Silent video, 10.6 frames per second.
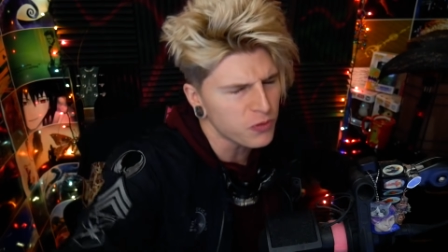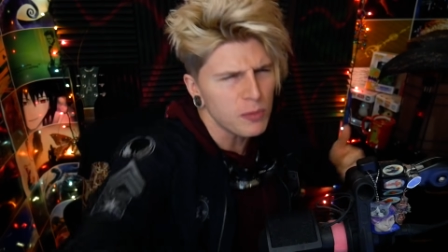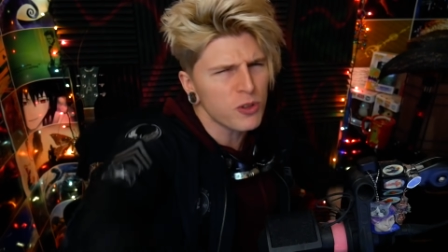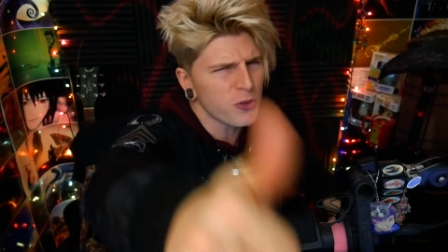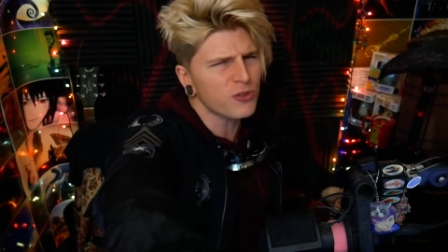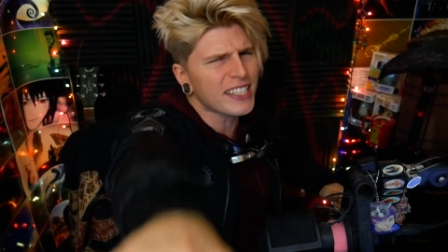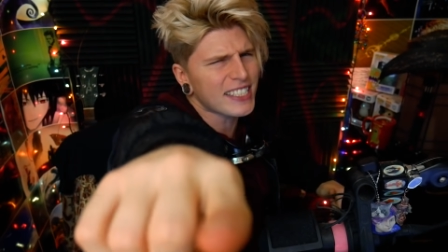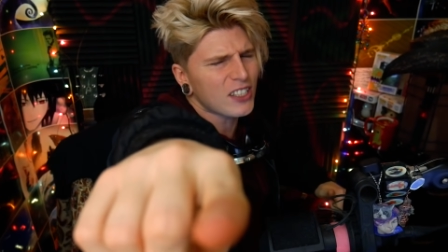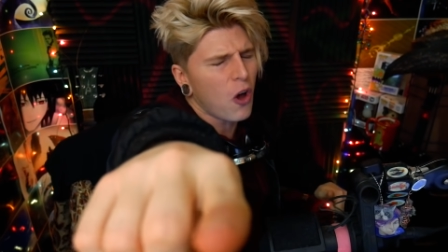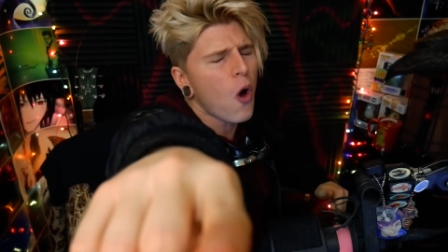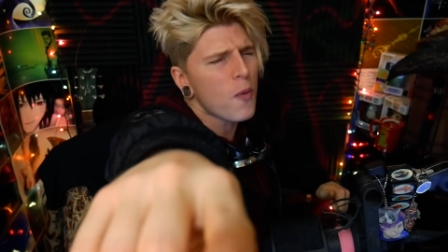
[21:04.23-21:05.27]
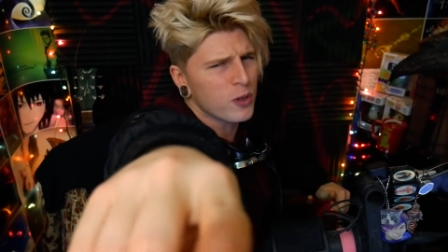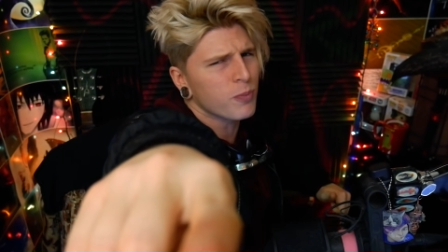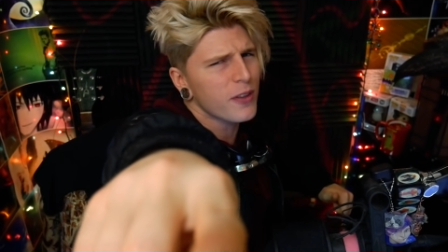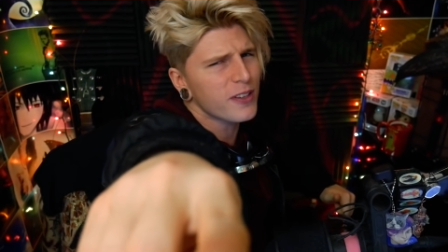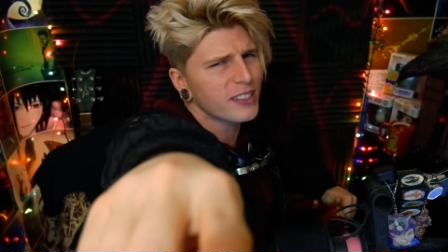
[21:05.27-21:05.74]
Thumbs up, thumbs like as always,
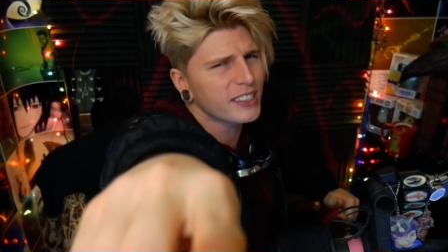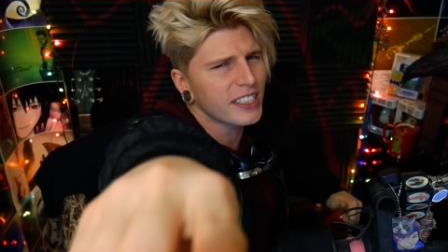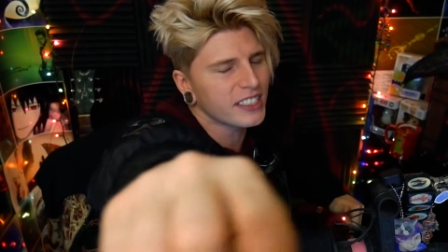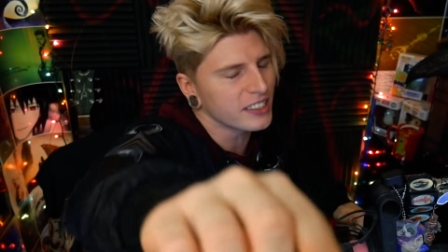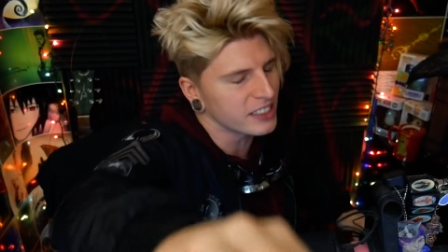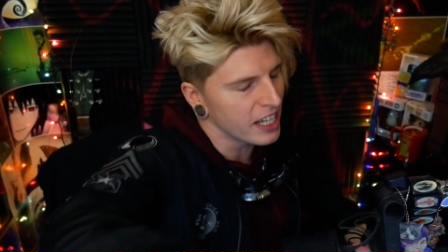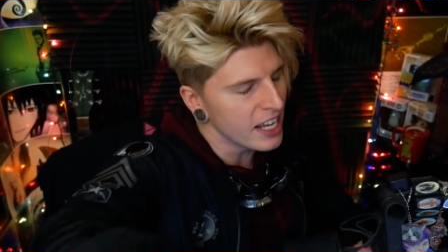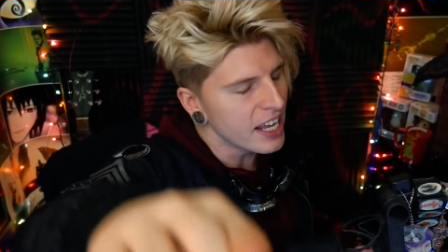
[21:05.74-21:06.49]
brothers and sisters.